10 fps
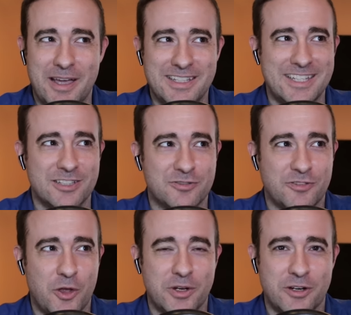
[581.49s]
ideas
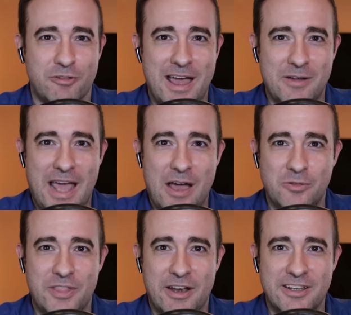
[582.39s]
floated around
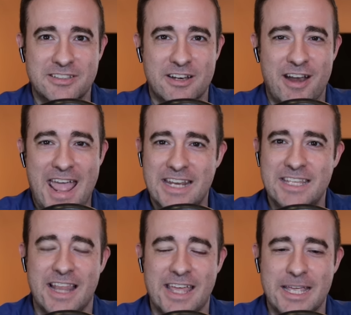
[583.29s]
out there. Is there
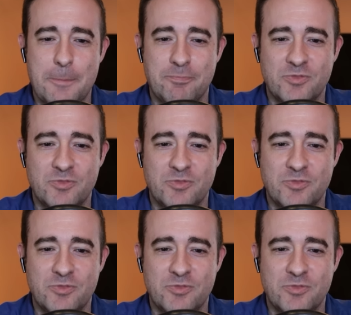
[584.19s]
any like